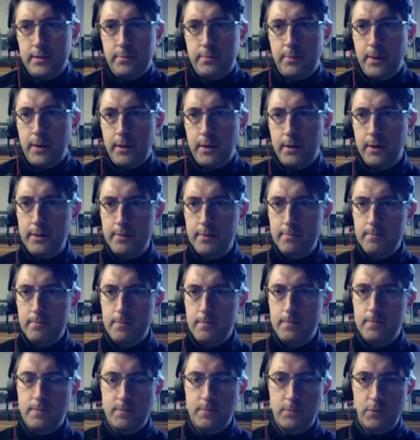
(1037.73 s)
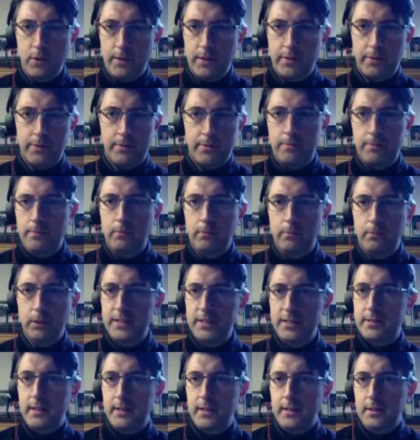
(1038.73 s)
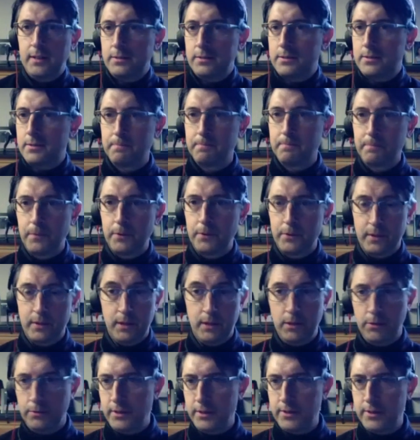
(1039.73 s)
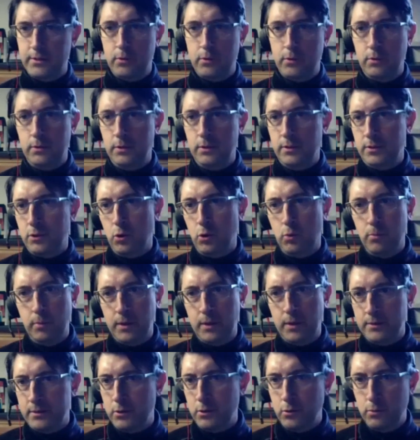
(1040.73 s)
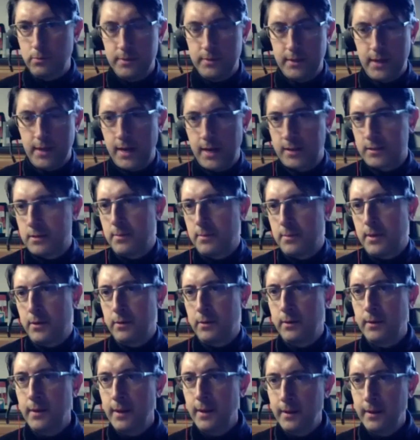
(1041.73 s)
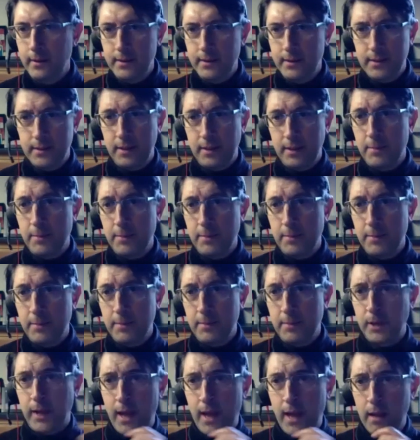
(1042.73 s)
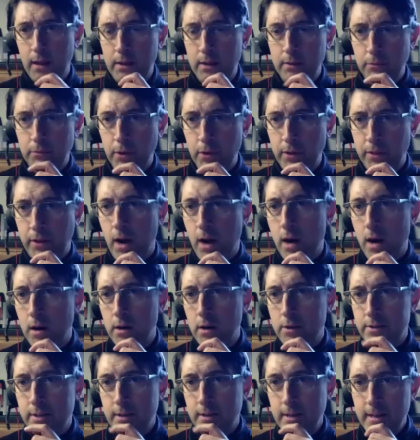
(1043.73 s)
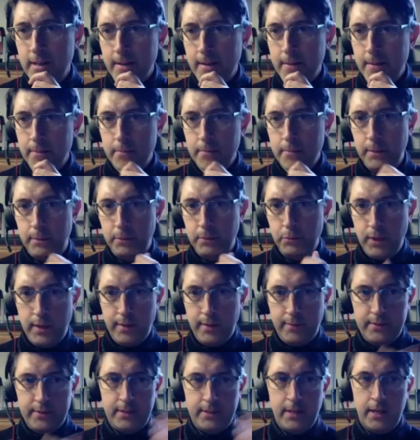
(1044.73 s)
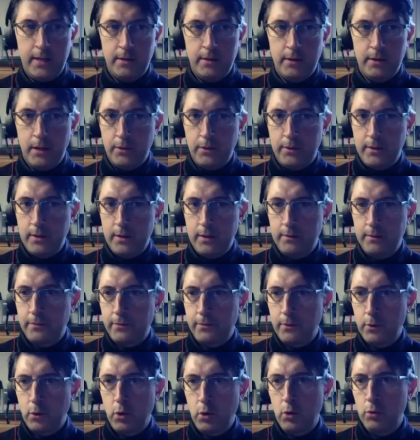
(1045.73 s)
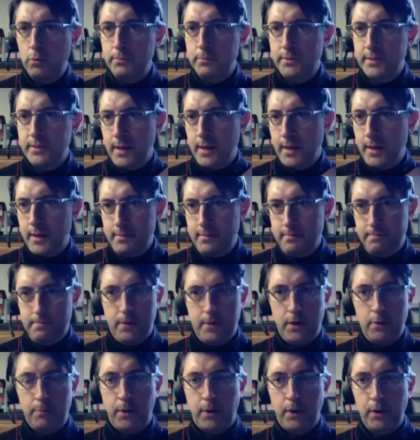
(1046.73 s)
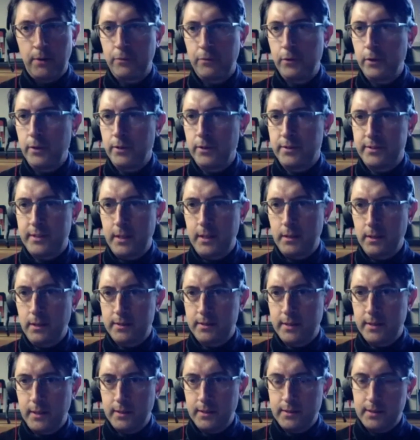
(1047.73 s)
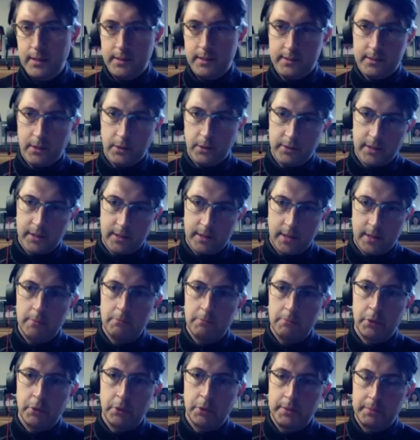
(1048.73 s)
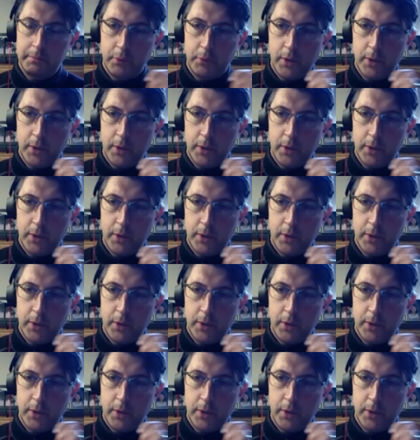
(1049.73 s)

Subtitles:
with listings, or, you know, this home consumes X amount. It's like miles per gallon with cars. Maybe we have a standard out there for homes that are part of real estate listings that start to then put pressure on